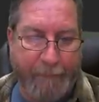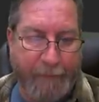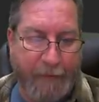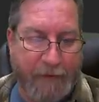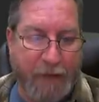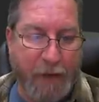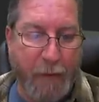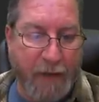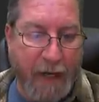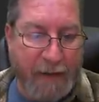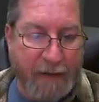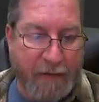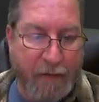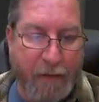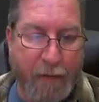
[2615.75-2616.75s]
So what I
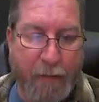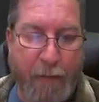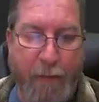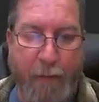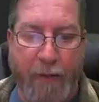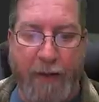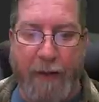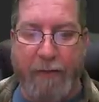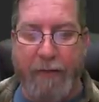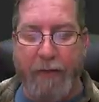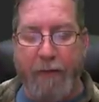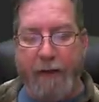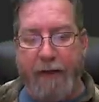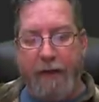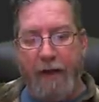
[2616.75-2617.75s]
do when I'm
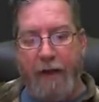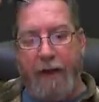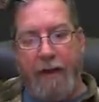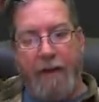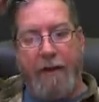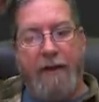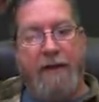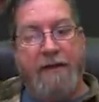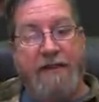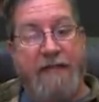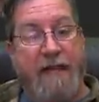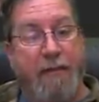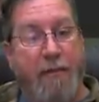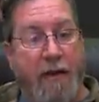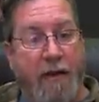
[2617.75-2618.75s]
doing a, a,
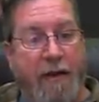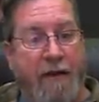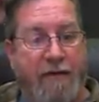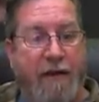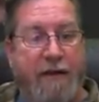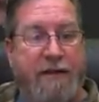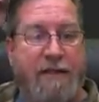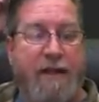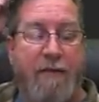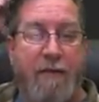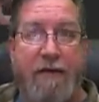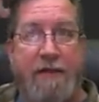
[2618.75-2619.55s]
zebra, I've done several